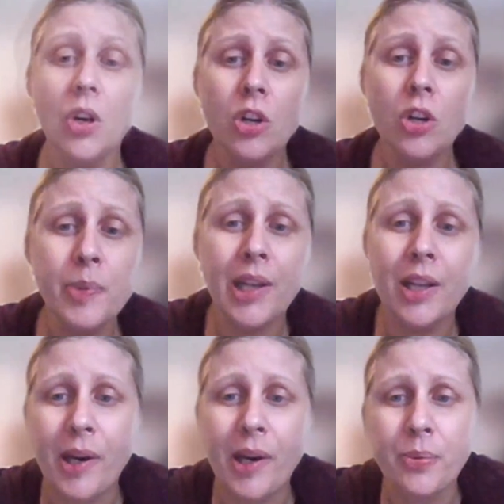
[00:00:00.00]
Hospital
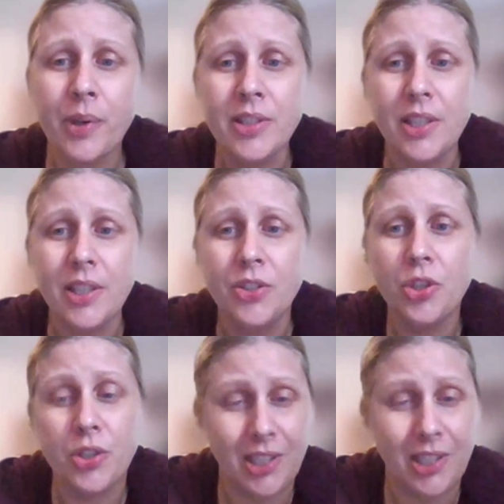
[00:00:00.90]
Health Pathways is
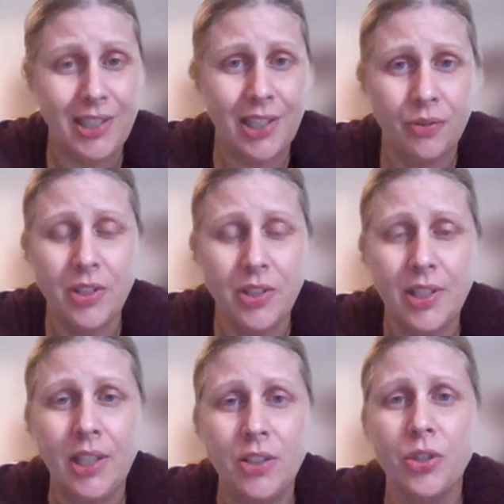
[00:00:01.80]
just in its
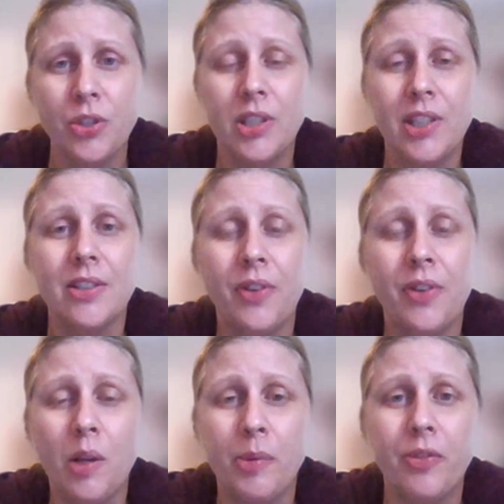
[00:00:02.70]
infancy, it's just in its
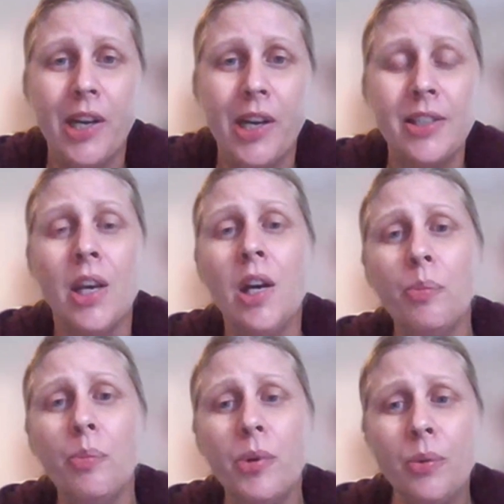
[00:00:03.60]
development phase,
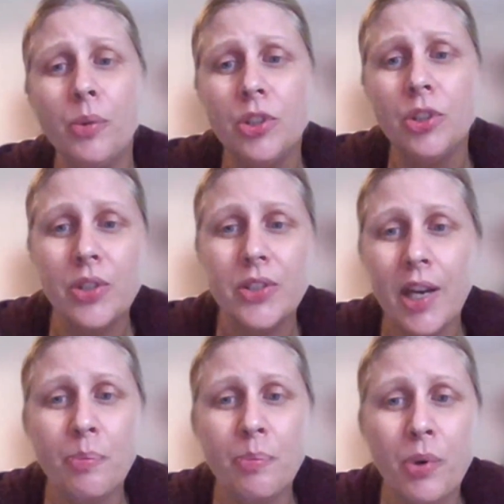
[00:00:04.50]
but it will do the
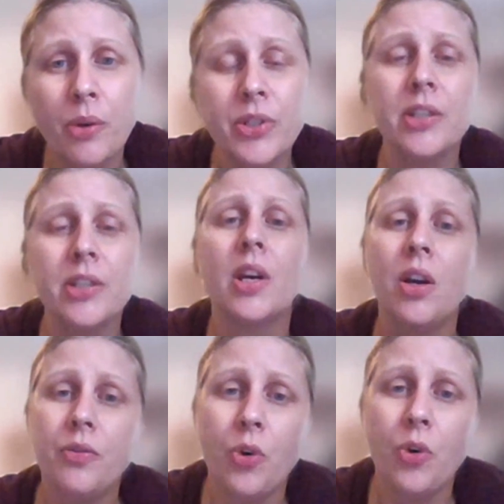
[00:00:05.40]
same process
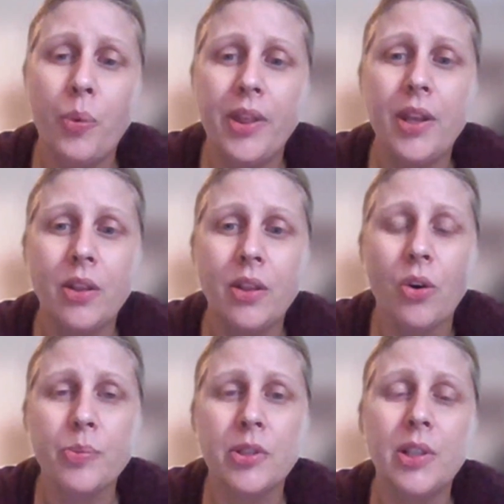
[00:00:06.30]
for within the
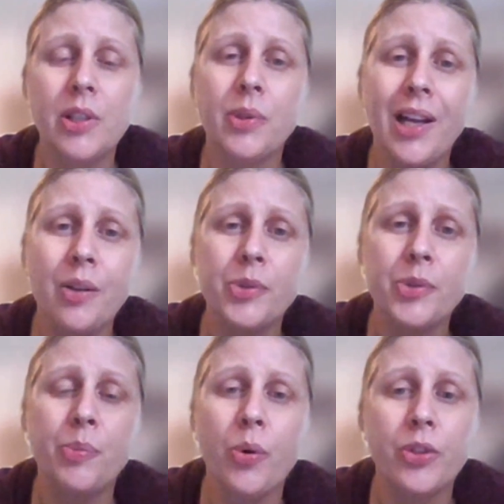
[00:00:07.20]
hospital. It will help
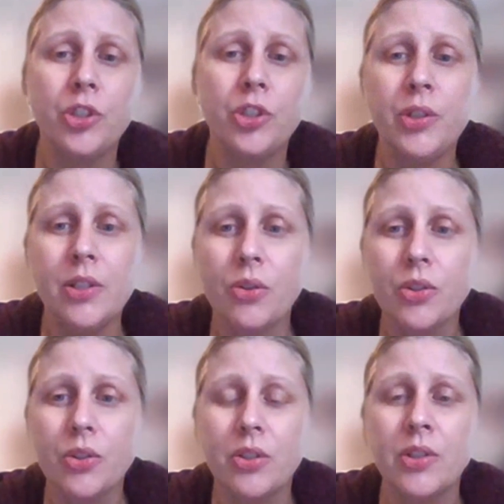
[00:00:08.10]
support the junior
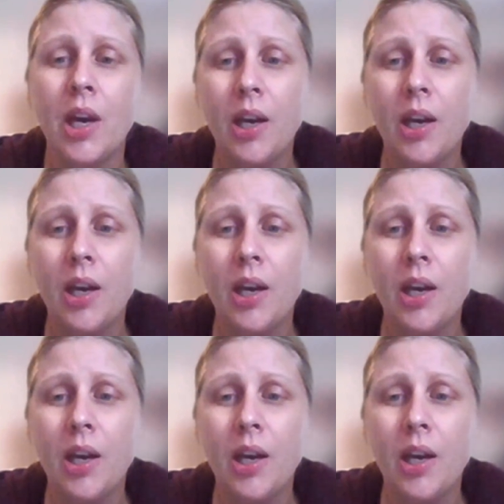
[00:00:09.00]
doctors